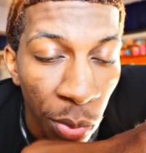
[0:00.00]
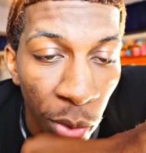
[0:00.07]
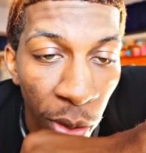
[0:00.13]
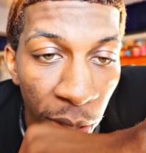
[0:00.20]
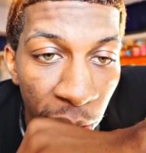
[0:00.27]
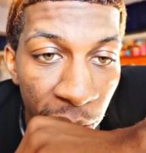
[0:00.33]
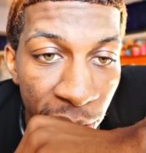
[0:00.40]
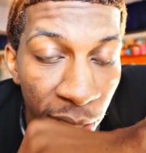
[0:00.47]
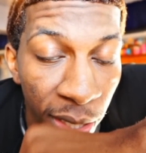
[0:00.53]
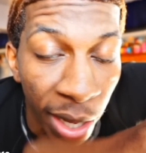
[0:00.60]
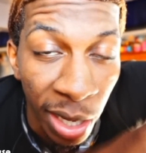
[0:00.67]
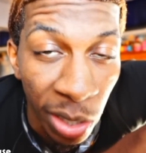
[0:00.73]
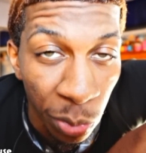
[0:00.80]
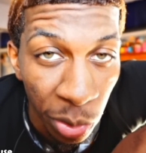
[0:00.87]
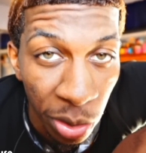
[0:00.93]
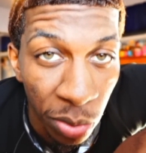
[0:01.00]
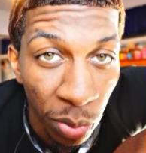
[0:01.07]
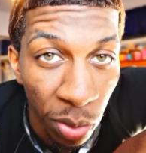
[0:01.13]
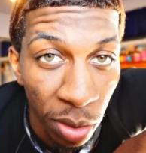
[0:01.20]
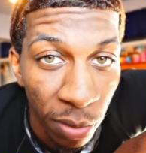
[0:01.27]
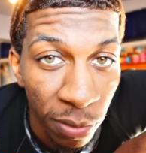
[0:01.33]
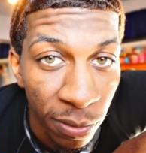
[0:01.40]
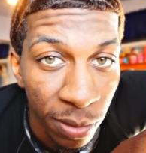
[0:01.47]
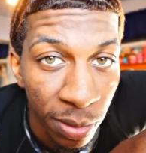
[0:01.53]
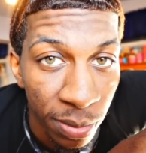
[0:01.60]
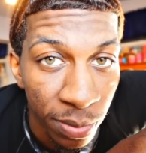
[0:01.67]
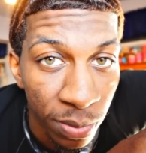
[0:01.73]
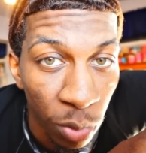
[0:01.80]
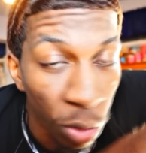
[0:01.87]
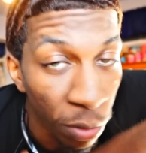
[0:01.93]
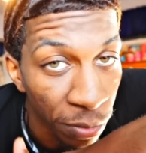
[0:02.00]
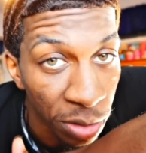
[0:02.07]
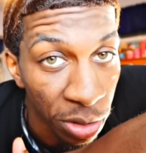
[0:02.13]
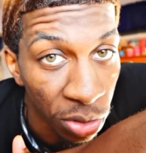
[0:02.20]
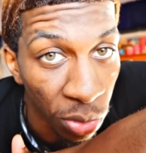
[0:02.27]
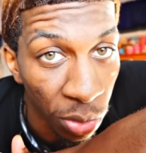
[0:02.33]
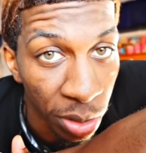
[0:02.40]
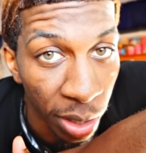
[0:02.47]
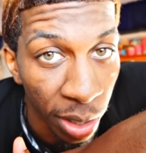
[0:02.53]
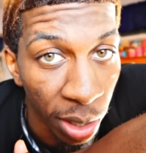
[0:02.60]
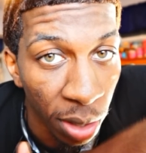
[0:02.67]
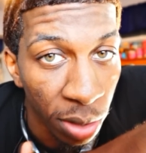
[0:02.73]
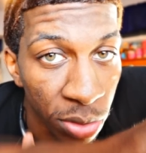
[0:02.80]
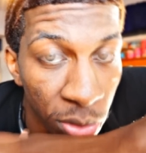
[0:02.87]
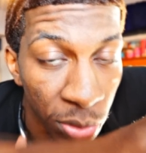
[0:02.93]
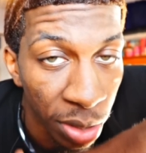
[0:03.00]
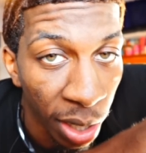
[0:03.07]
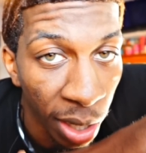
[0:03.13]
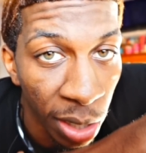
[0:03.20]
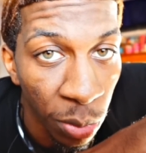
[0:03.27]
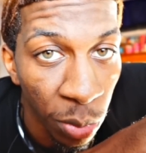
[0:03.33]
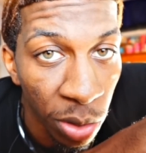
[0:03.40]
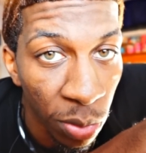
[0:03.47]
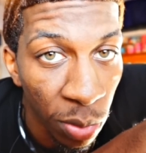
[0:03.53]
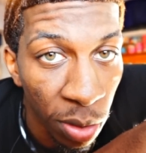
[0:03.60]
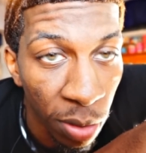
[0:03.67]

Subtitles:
let's say 8 week wolf and you're growing your hair out. During that 8 week